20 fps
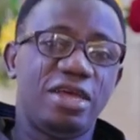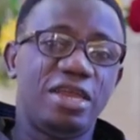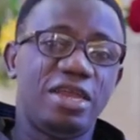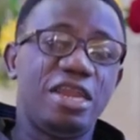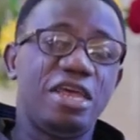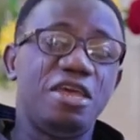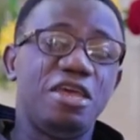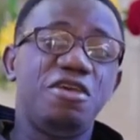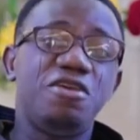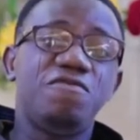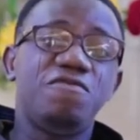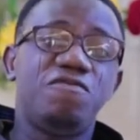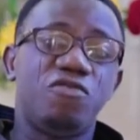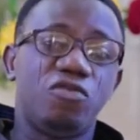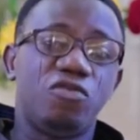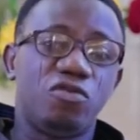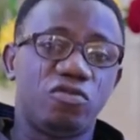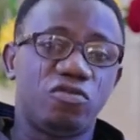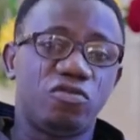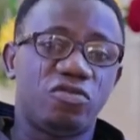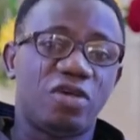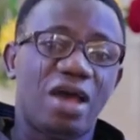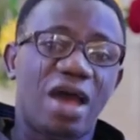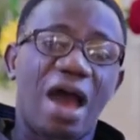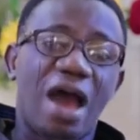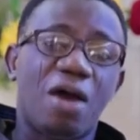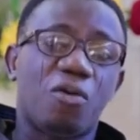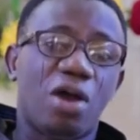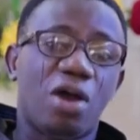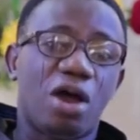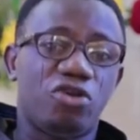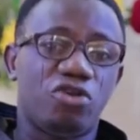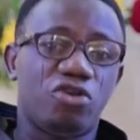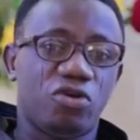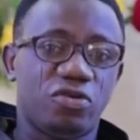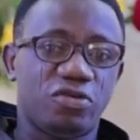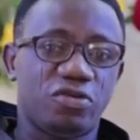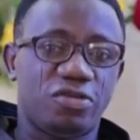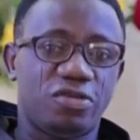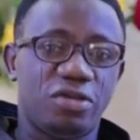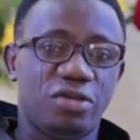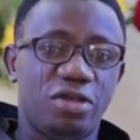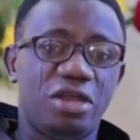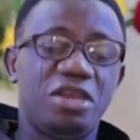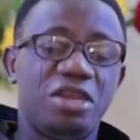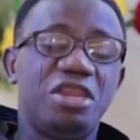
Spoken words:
the evils around us,